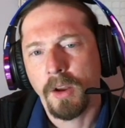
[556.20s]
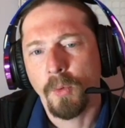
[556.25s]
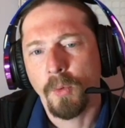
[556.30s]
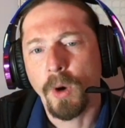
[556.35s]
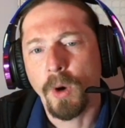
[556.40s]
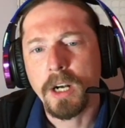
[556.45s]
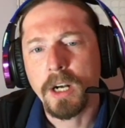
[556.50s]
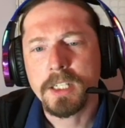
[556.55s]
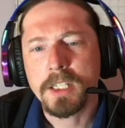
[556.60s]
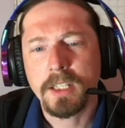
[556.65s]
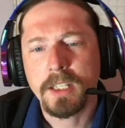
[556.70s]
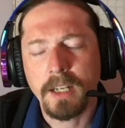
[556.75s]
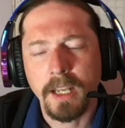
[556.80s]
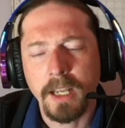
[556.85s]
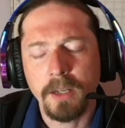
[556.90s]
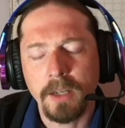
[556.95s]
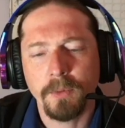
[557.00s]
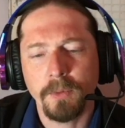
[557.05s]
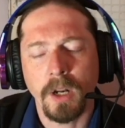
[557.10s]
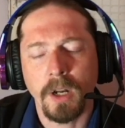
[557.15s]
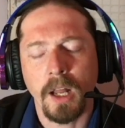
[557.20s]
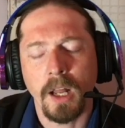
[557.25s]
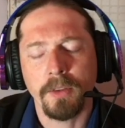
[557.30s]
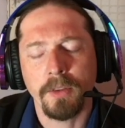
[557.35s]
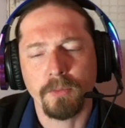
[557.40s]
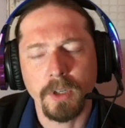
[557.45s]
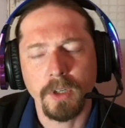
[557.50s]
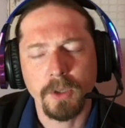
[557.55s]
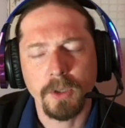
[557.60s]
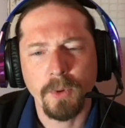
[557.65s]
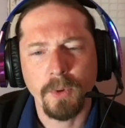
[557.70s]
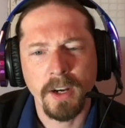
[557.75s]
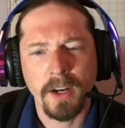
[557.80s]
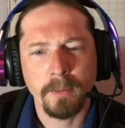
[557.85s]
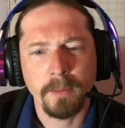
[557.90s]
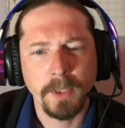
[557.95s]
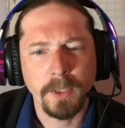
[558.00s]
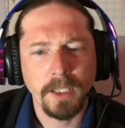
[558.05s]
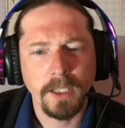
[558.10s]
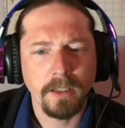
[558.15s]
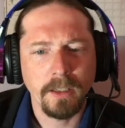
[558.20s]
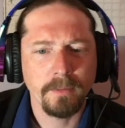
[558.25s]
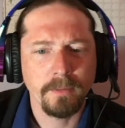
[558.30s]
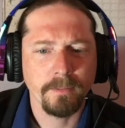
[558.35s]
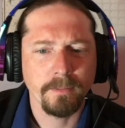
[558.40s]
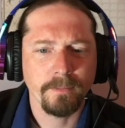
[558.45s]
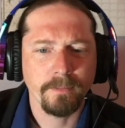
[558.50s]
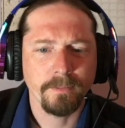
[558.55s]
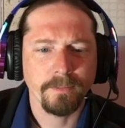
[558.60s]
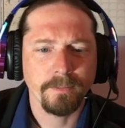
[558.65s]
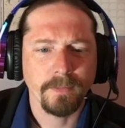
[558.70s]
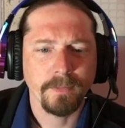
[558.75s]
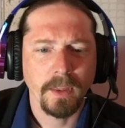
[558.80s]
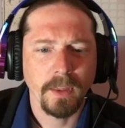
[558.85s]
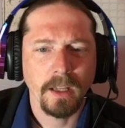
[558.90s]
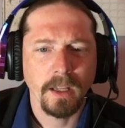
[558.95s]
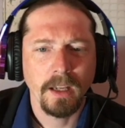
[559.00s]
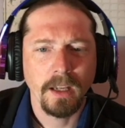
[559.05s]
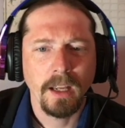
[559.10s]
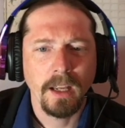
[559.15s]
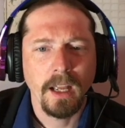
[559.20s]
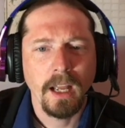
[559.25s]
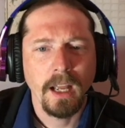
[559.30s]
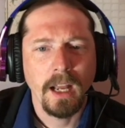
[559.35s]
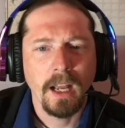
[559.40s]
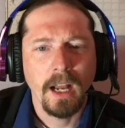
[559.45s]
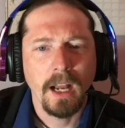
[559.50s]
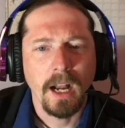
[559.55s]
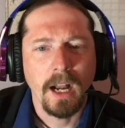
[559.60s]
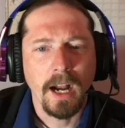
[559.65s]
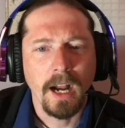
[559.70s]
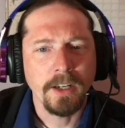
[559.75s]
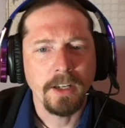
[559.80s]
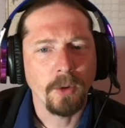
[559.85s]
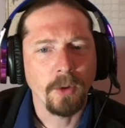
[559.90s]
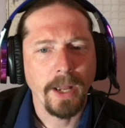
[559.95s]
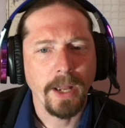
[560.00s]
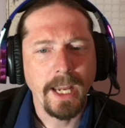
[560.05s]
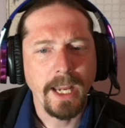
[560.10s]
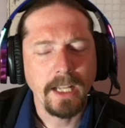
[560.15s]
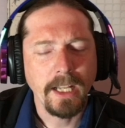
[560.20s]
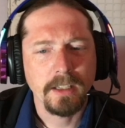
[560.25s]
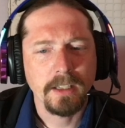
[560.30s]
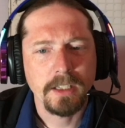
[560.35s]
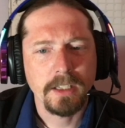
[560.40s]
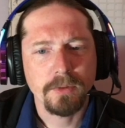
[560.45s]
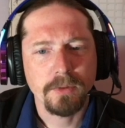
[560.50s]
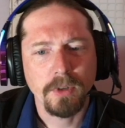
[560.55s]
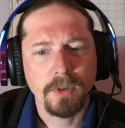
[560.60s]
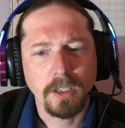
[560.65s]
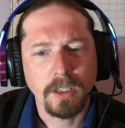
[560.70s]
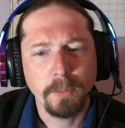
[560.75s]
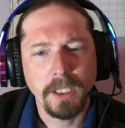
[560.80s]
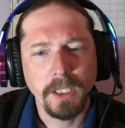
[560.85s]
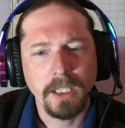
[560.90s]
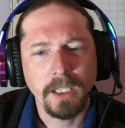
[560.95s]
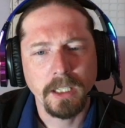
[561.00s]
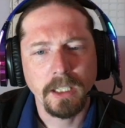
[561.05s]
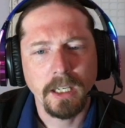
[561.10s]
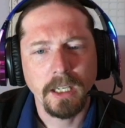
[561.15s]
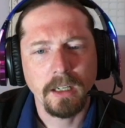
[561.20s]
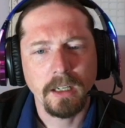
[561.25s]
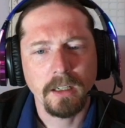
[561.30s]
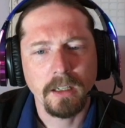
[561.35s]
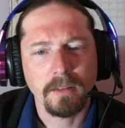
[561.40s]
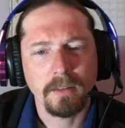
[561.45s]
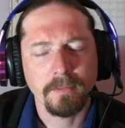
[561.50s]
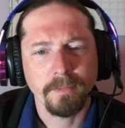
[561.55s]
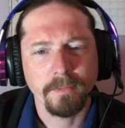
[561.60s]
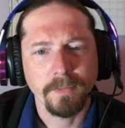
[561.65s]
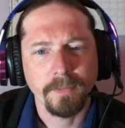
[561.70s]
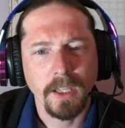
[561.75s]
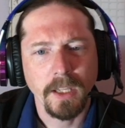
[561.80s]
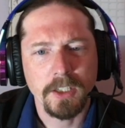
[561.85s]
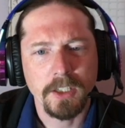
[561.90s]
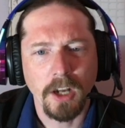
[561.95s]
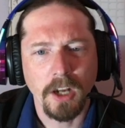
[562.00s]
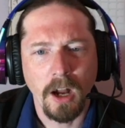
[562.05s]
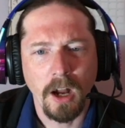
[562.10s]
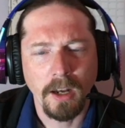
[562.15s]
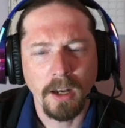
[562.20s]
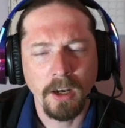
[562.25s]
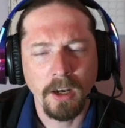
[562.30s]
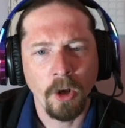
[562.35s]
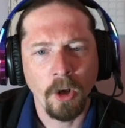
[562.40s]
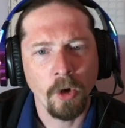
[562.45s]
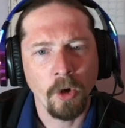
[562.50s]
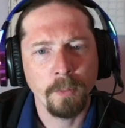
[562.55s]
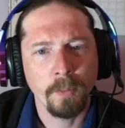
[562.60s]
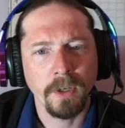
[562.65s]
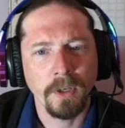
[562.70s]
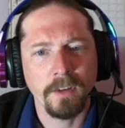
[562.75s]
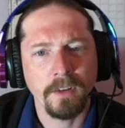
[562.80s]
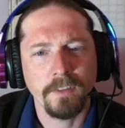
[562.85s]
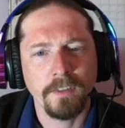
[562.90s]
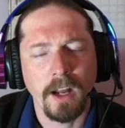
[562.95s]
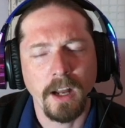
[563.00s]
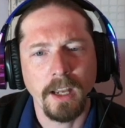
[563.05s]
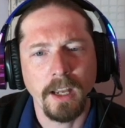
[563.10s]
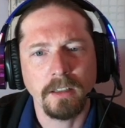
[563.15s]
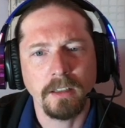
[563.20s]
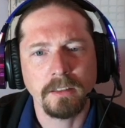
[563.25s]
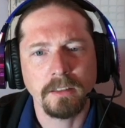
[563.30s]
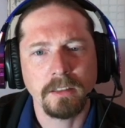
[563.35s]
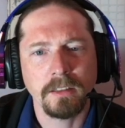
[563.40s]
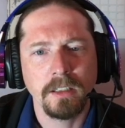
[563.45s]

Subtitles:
where's the knight? The rook want to be? I don't hate this rook being here. It's on an open file.